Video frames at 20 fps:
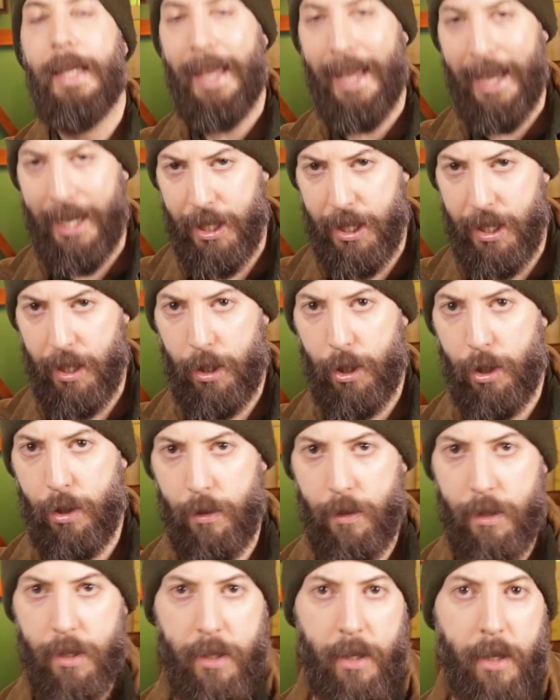
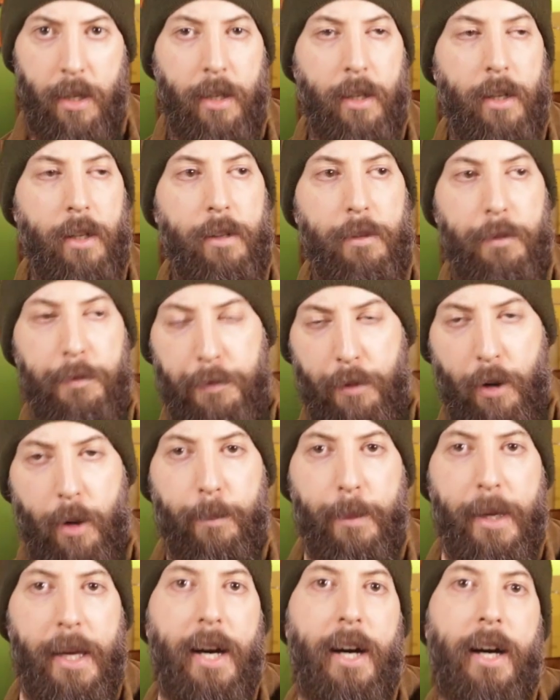executes her
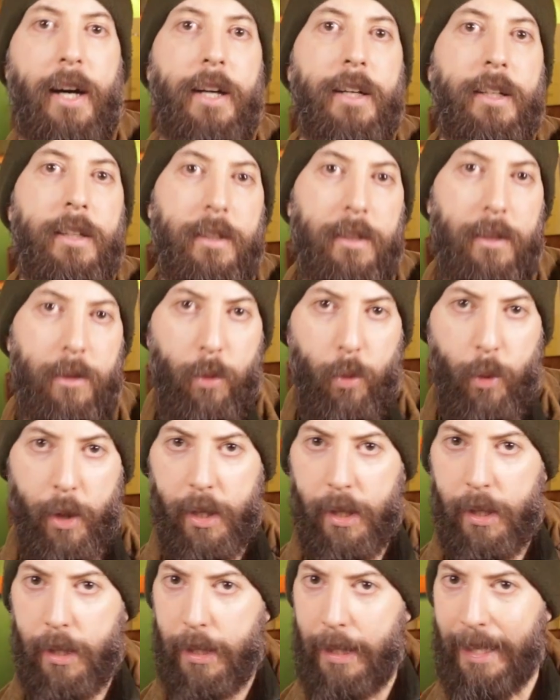from behind
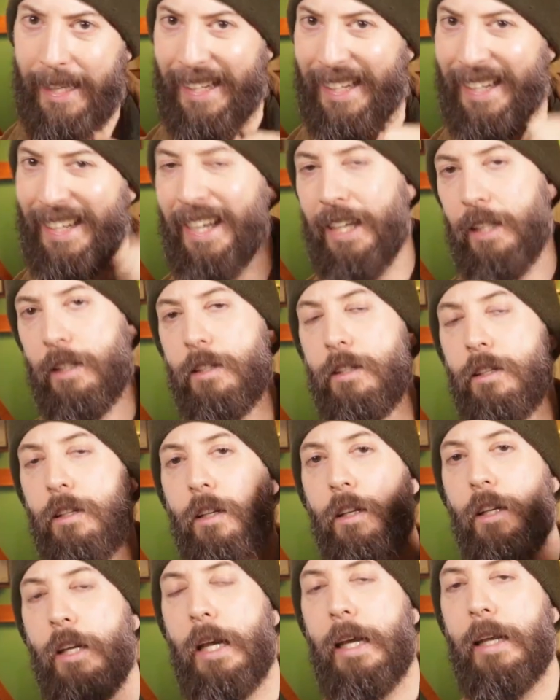with a cut
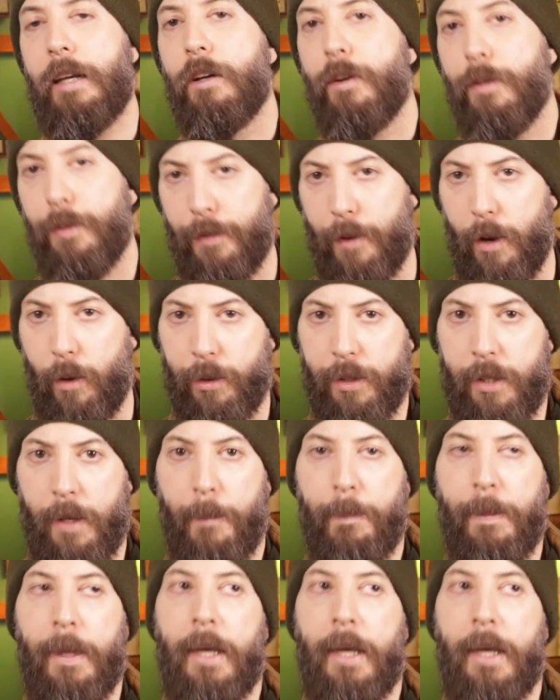in her throat.